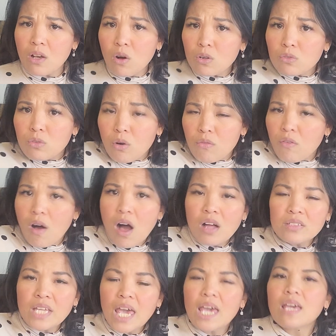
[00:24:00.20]
go go for
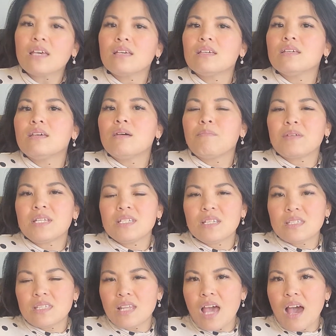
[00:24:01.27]
all day. But it
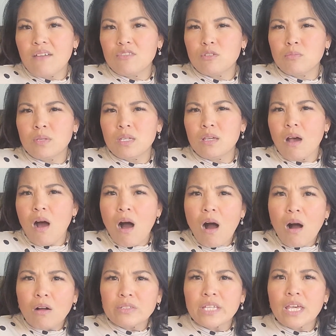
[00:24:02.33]
doesn't have to be
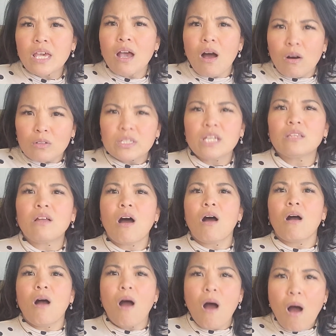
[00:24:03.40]
all day, all day
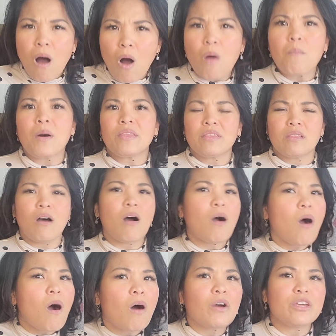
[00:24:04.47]
long, all month long,
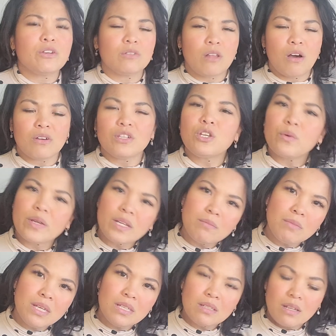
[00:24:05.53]
all year long. You know what I
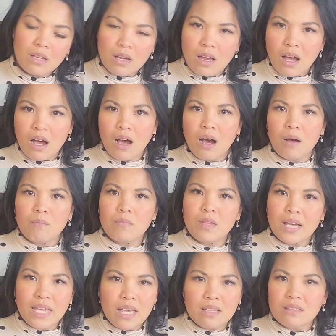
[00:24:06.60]
mean? Um,
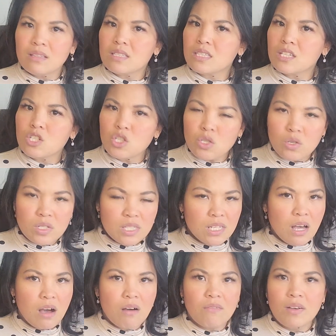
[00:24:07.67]
again, listen to
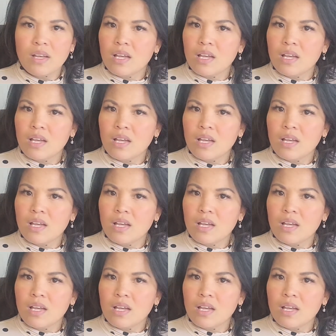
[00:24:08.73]
yourself